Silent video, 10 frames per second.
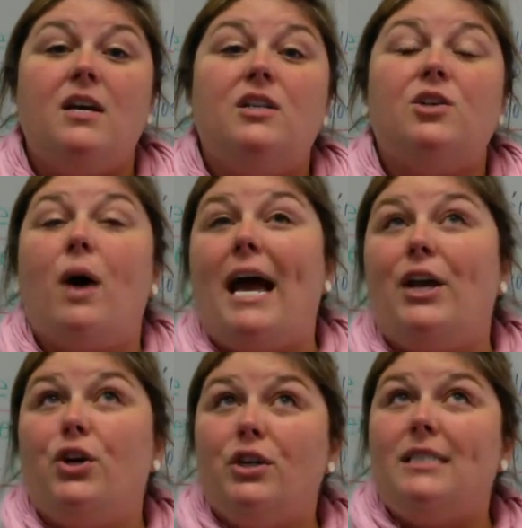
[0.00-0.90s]
So I
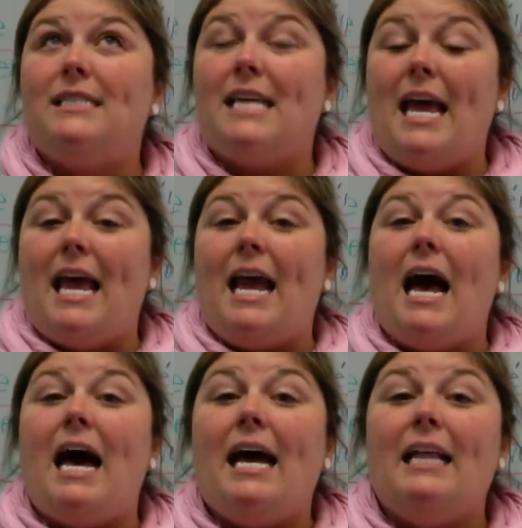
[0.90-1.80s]
could say,
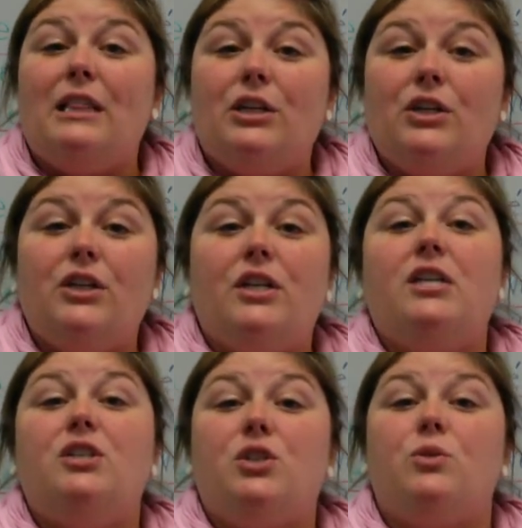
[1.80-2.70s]
I
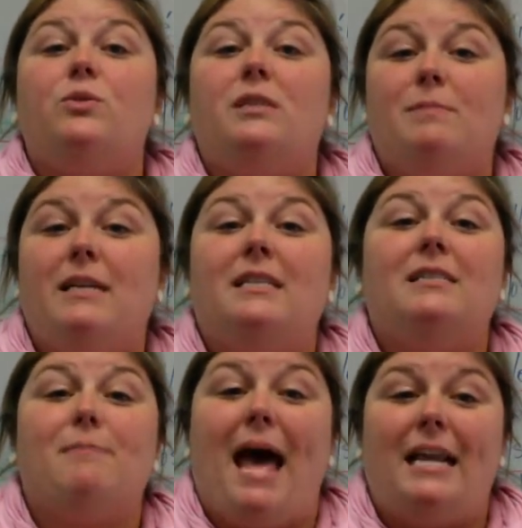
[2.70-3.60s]
learn to speak
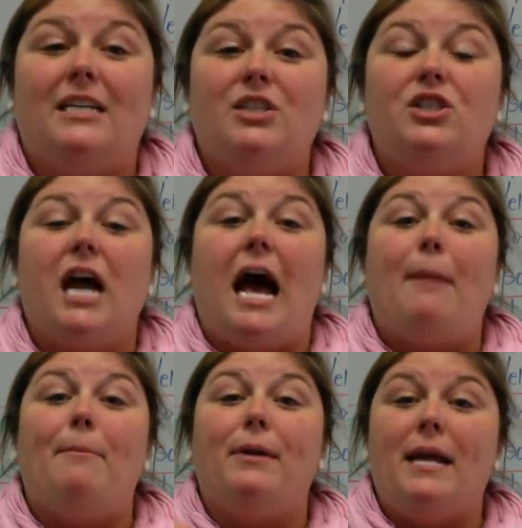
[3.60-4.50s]
Spanish.
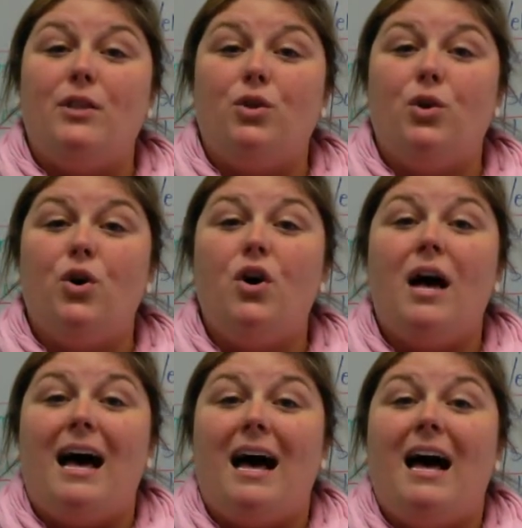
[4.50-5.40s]
Aprendo
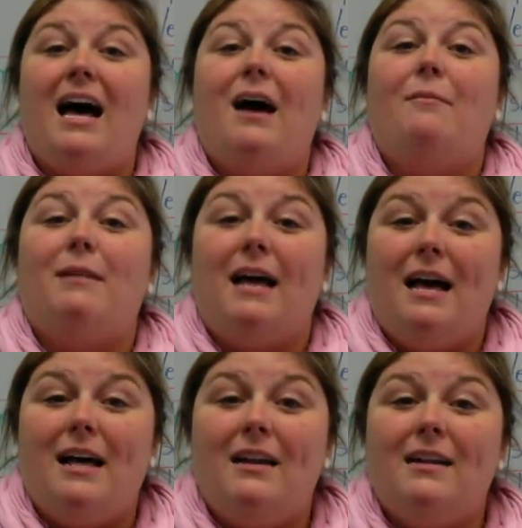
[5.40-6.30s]
a
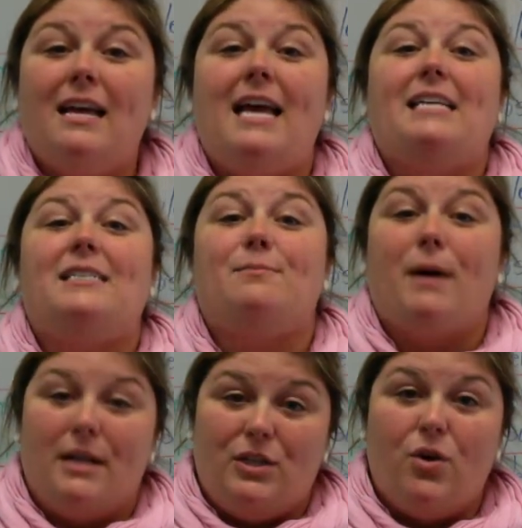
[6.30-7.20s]
hablar
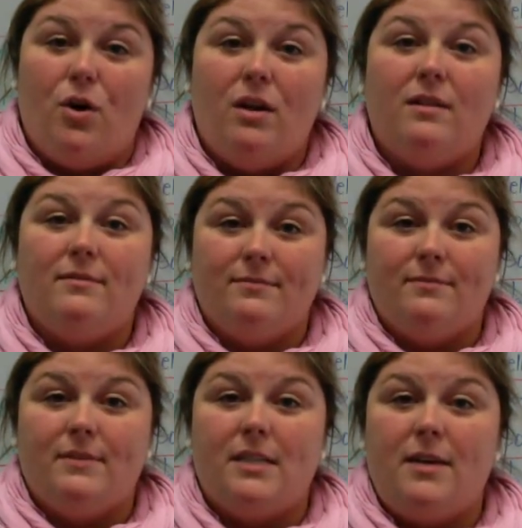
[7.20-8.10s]
español.
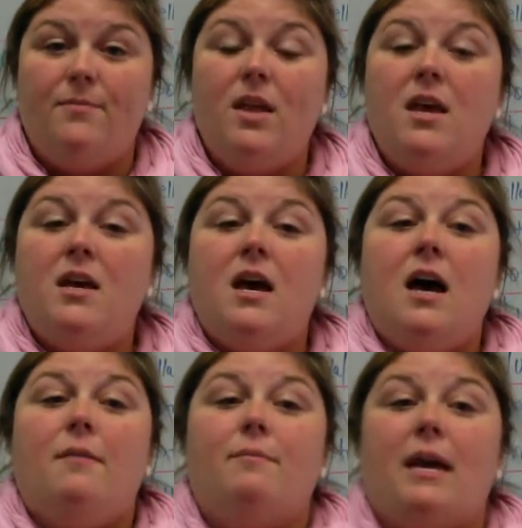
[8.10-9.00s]
See?
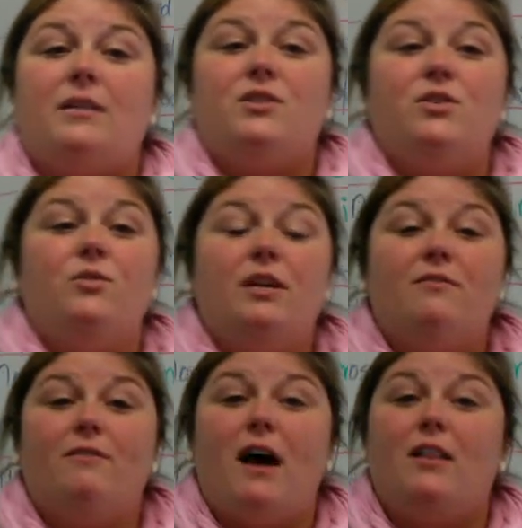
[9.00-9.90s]
Bien, so you can
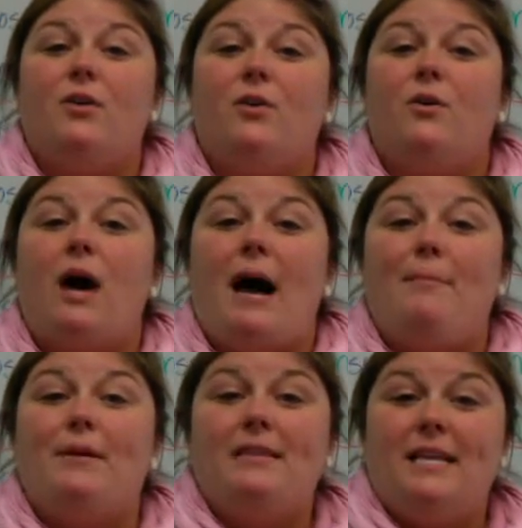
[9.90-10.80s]
follow
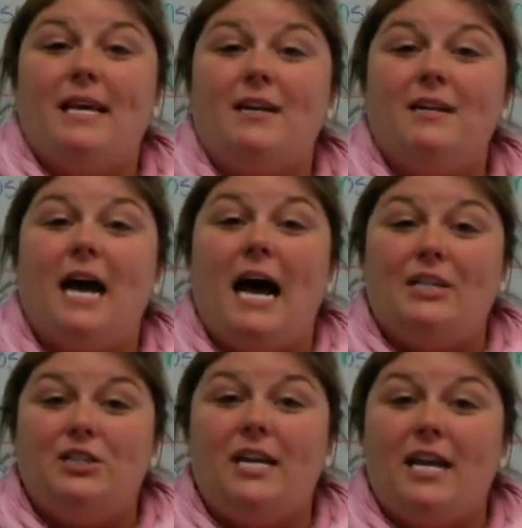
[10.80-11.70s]
aprender,
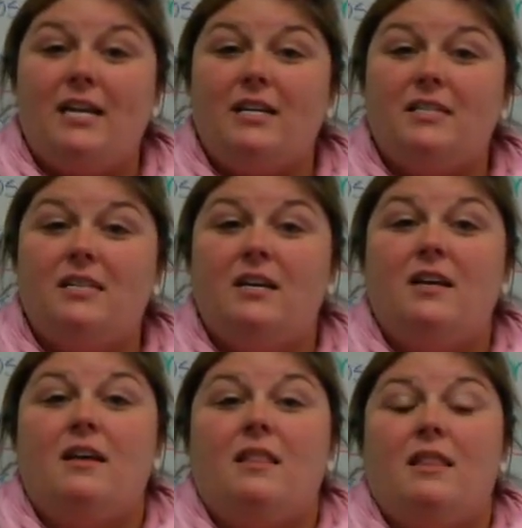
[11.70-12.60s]
conjugate it,
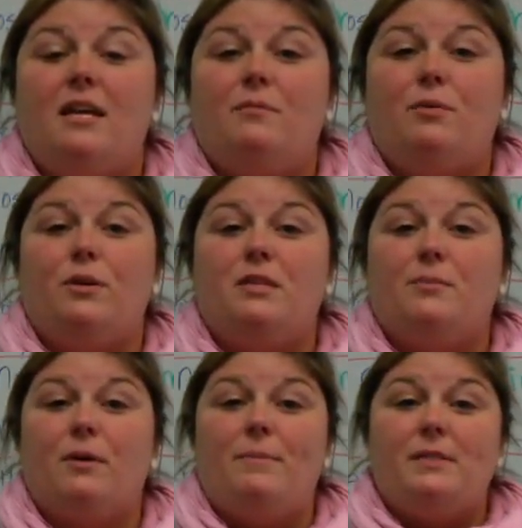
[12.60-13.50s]
then put the
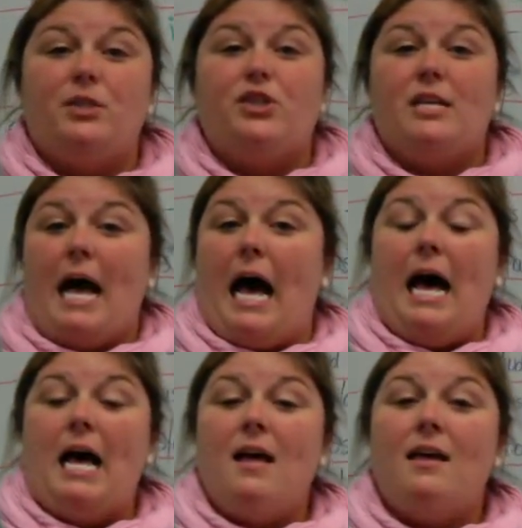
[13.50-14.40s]
preposition
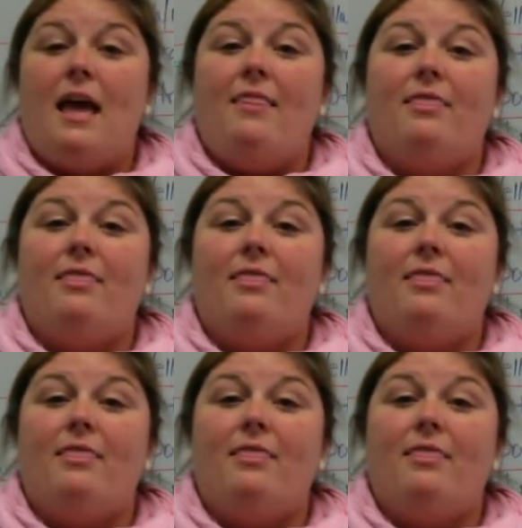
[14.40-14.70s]
a, and